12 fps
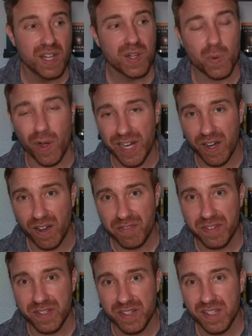quite
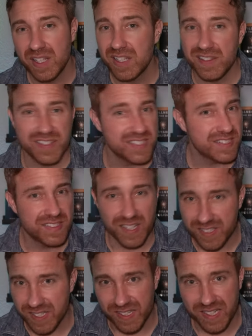often. This
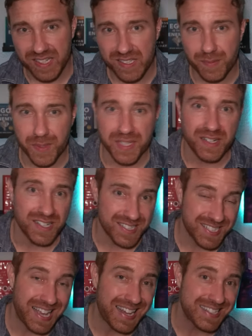doesn't need to be an
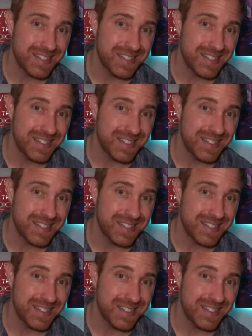exact